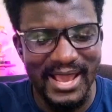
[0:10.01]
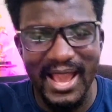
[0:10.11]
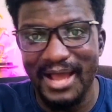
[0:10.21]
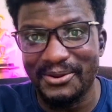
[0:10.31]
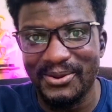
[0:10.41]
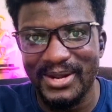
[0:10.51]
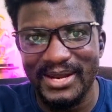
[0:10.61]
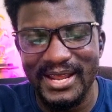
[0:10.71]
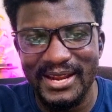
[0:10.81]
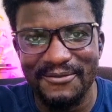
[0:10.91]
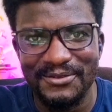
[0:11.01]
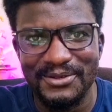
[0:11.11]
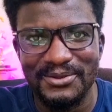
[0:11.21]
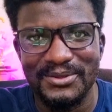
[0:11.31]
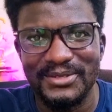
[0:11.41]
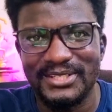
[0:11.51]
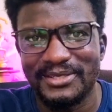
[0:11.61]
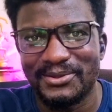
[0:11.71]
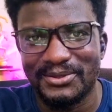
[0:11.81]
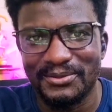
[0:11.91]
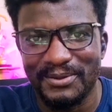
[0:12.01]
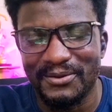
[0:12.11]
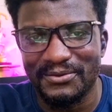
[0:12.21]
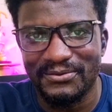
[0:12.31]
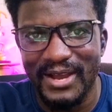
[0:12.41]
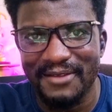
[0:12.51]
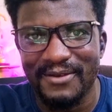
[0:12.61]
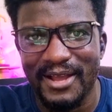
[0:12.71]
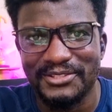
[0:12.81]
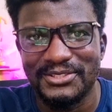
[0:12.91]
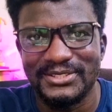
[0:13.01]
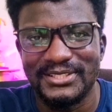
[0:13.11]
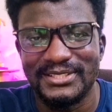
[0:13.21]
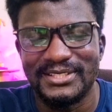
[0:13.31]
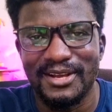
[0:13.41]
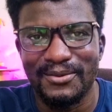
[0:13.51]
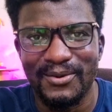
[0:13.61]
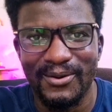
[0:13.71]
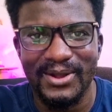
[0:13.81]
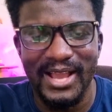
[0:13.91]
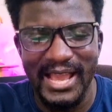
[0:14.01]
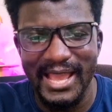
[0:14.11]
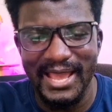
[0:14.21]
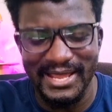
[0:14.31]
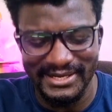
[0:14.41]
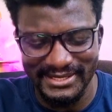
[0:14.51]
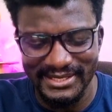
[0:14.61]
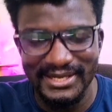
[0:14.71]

I've done an earlier video in which I talked about 5 action scenes that are wrong, and